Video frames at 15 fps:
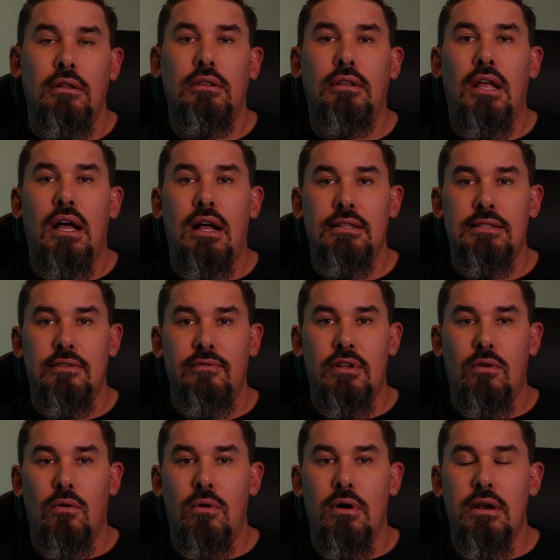lots of
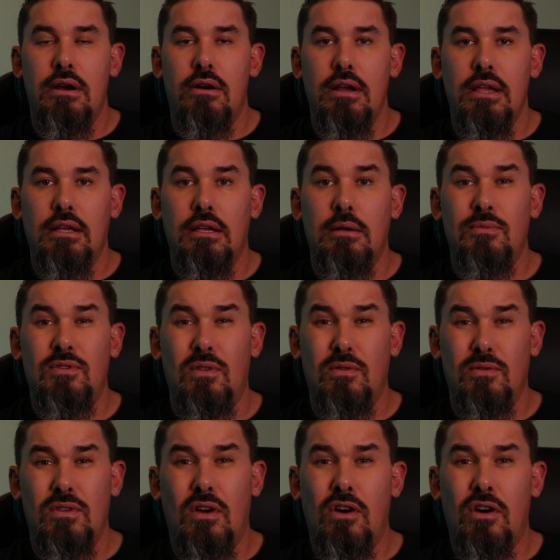their ordinary income, so those